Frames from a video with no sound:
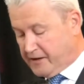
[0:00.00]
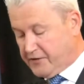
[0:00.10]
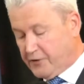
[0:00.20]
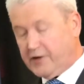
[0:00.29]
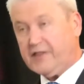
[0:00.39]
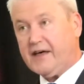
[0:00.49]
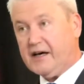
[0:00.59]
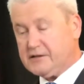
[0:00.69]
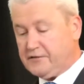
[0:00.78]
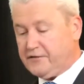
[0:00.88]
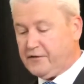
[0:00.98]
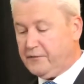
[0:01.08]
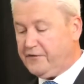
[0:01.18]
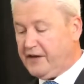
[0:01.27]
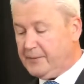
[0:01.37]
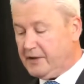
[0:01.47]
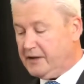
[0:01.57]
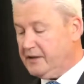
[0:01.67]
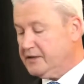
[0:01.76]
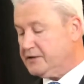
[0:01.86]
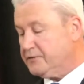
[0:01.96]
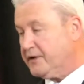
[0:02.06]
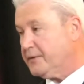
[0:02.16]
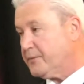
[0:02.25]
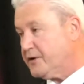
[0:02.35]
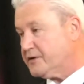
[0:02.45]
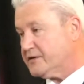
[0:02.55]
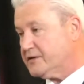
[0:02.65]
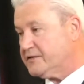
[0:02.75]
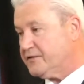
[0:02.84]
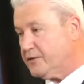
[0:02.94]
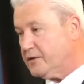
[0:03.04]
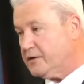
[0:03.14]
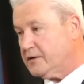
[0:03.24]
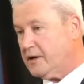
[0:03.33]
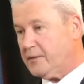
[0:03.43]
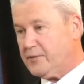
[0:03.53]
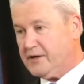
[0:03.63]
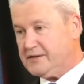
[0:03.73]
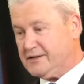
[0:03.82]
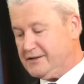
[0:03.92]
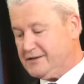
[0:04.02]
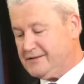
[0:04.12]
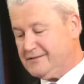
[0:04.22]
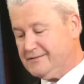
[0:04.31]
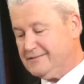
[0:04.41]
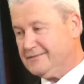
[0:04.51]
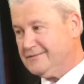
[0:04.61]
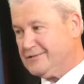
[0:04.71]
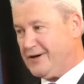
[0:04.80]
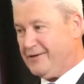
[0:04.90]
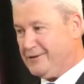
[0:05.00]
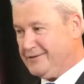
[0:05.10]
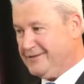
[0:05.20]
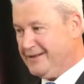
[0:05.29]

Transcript: thirty thousand dollars from FEMA to reimburse us for our president's travel.